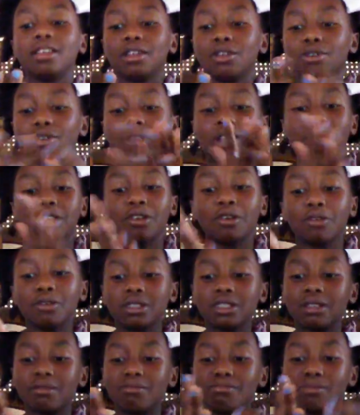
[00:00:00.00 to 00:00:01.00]
it'll like go
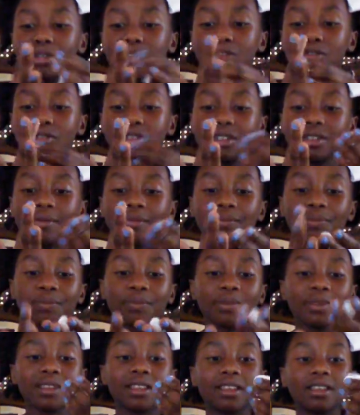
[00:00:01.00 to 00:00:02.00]
into milk,
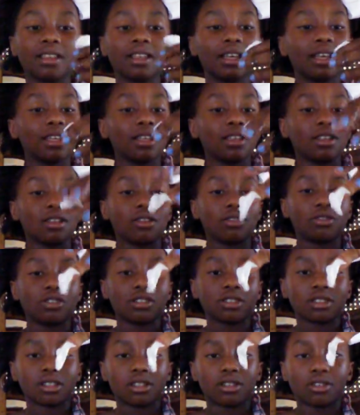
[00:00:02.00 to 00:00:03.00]
and it'll
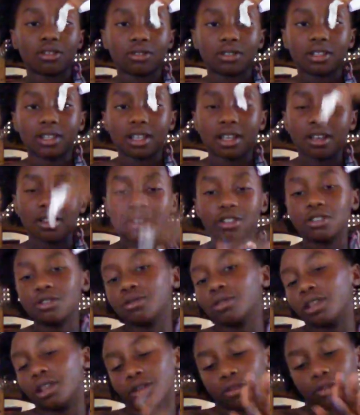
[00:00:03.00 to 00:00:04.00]
just like go down.
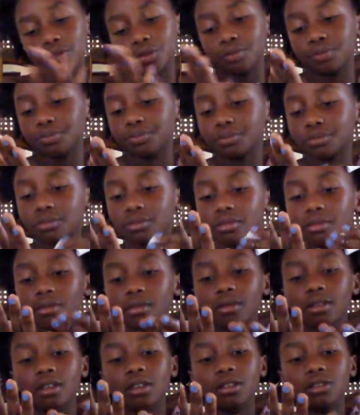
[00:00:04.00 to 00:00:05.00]
It's really cool.
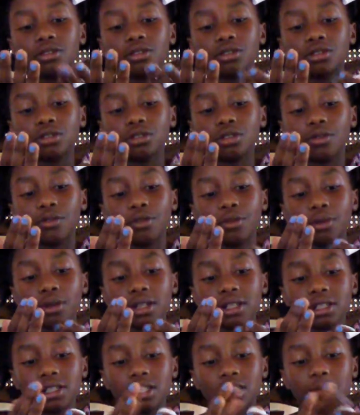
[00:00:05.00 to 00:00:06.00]
So if you
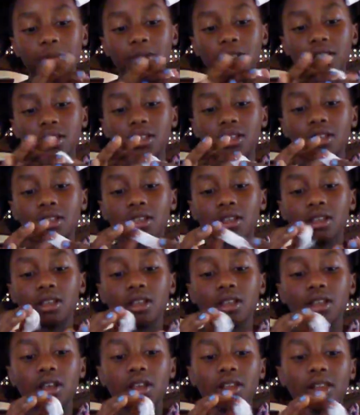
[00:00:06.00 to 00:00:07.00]
want it to be
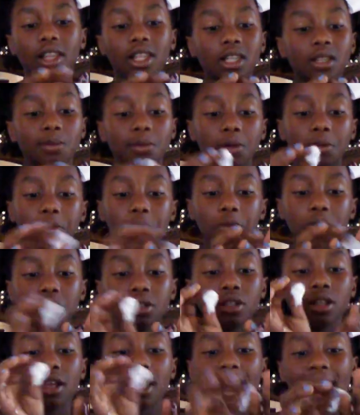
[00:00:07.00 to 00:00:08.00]
like the purple
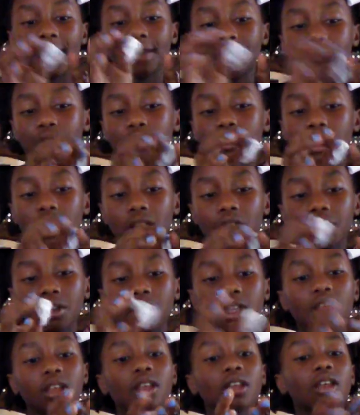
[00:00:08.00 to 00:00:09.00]
one, add food
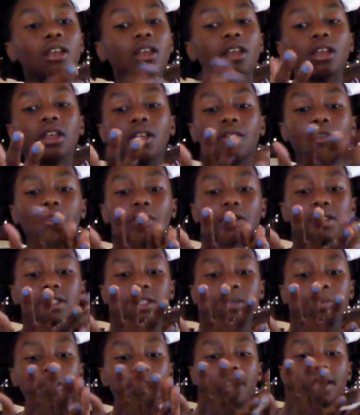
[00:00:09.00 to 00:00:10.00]
coloring. If you want
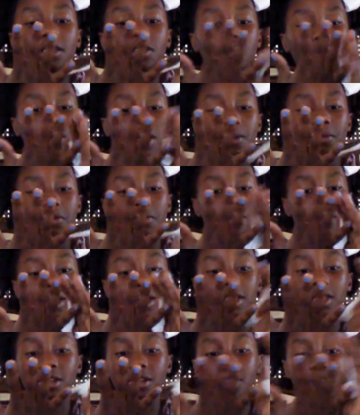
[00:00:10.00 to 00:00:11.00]
it to be like the white one
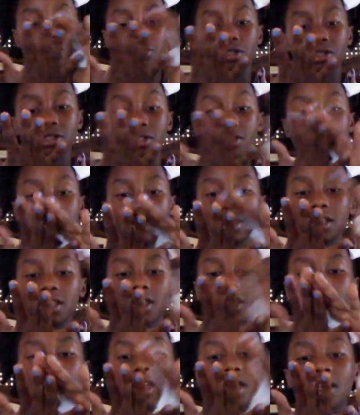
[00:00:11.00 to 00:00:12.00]
right here, as you can
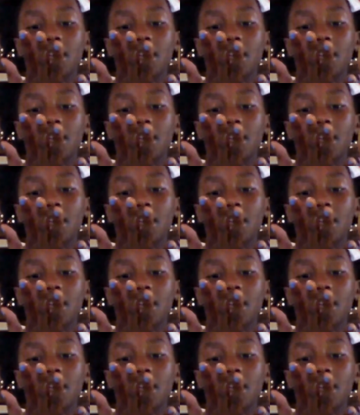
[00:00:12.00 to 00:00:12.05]
see,